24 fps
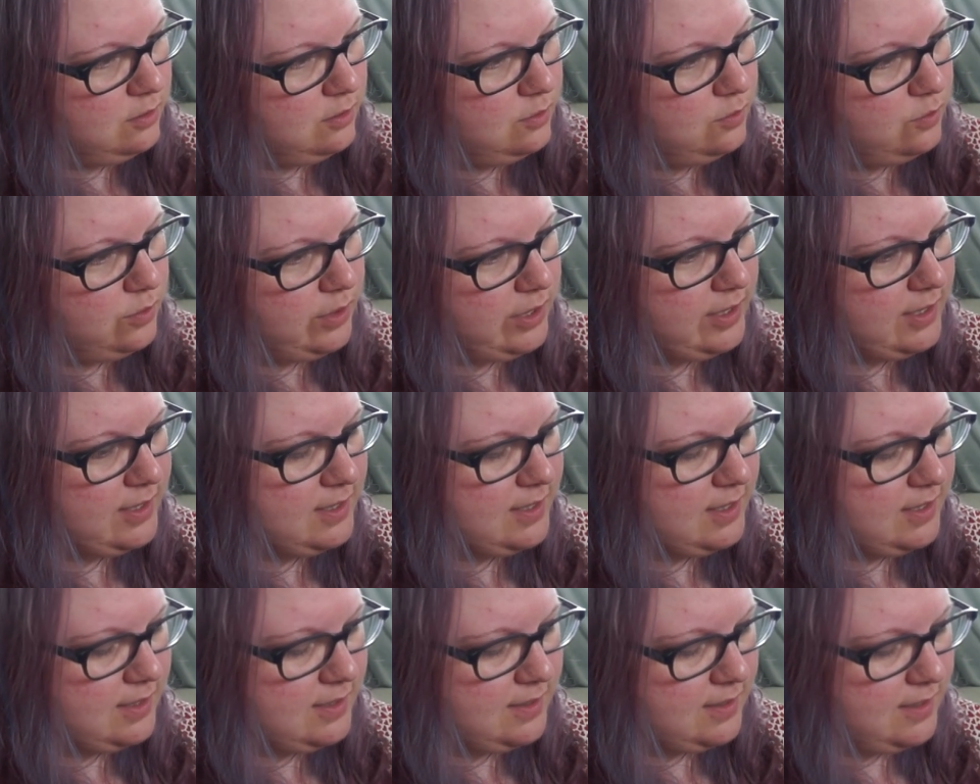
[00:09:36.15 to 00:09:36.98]
Where is
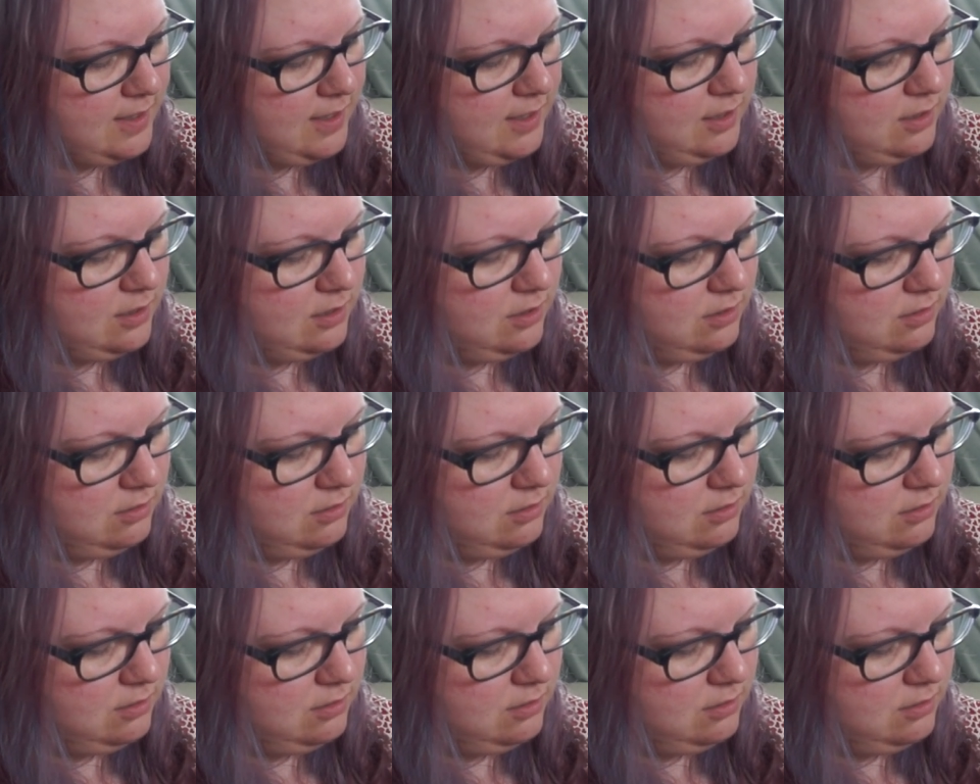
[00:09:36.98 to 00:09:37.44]
it signed?